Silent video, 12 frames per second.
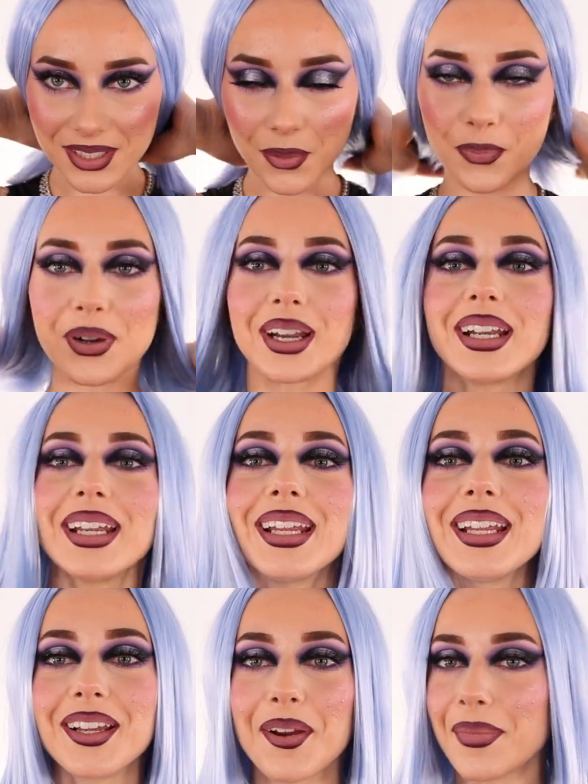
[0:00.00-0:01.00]
so
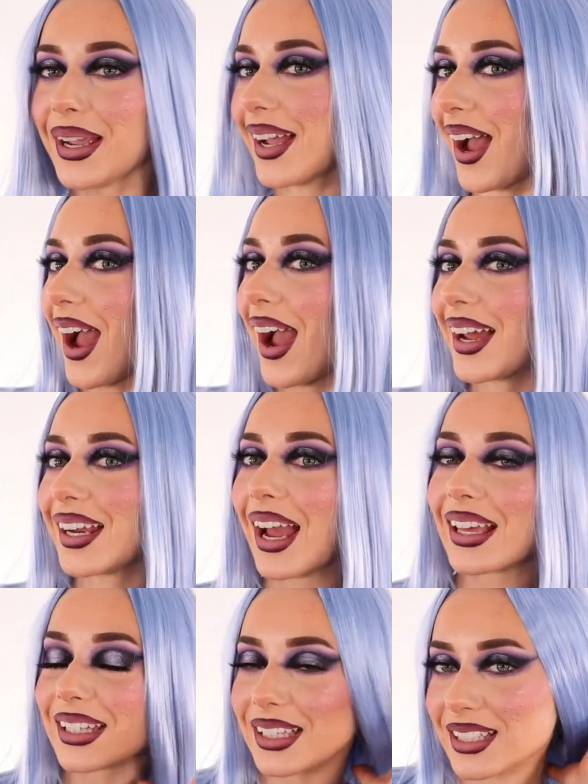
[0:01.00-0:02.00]
pretty. Oh my god,
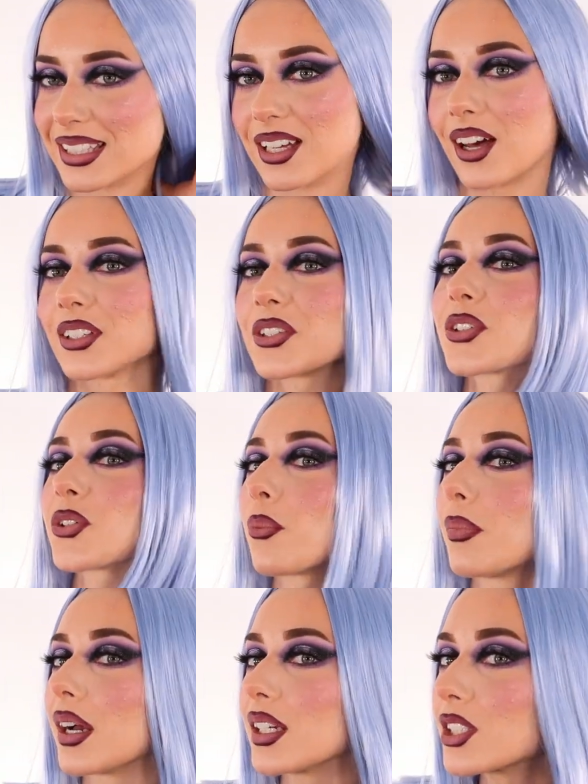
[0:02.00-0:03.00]
I like this color so
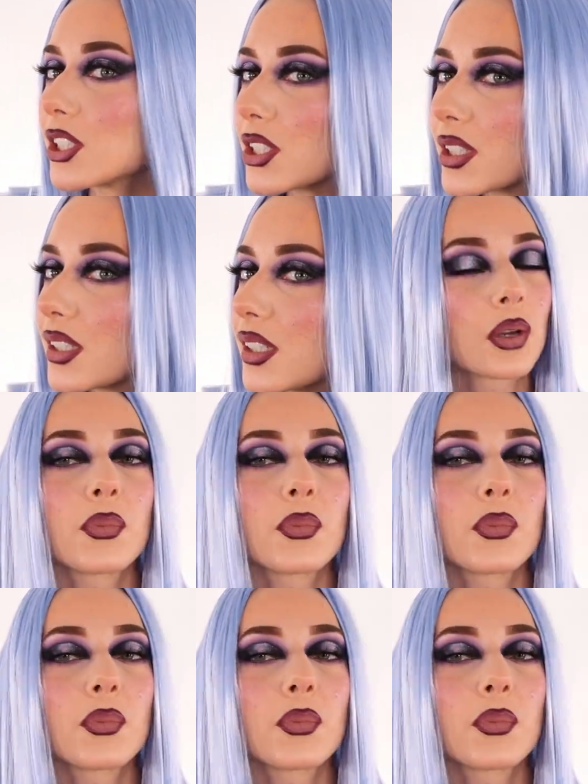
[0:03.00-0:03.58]
much.